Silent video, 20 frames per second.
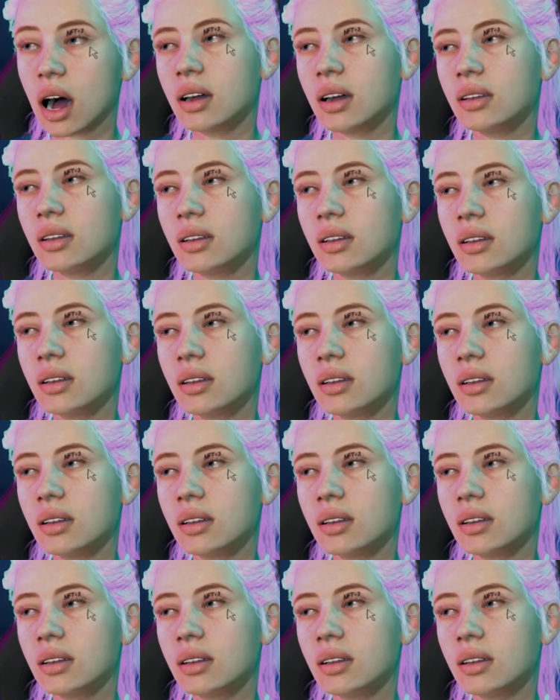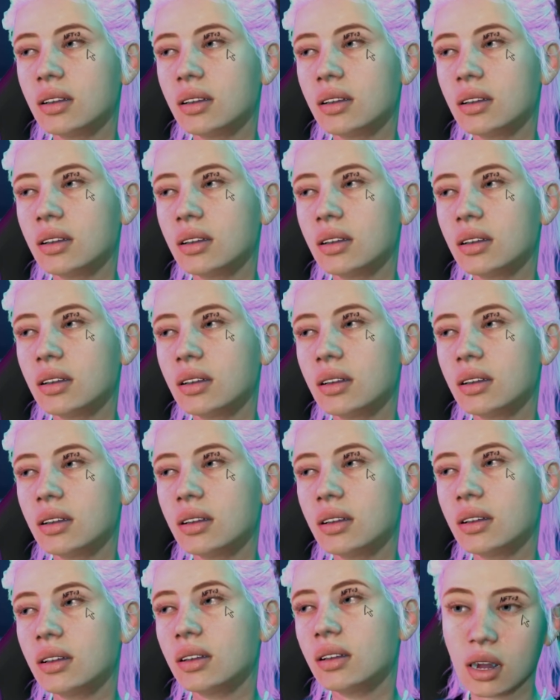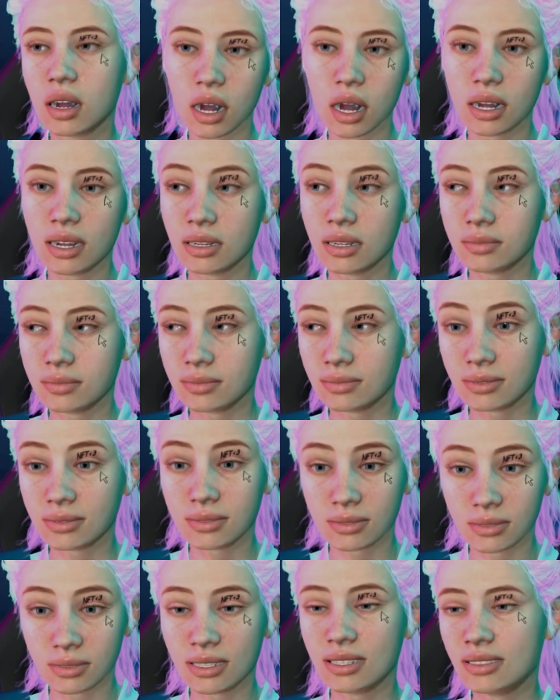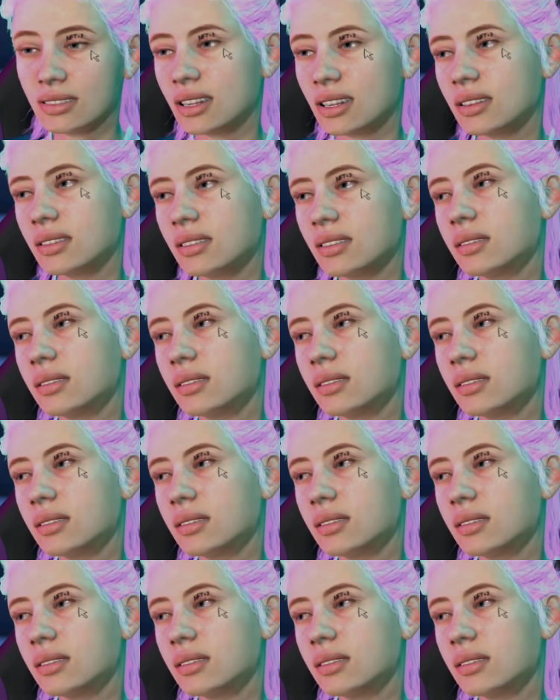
I don't get this. This was working.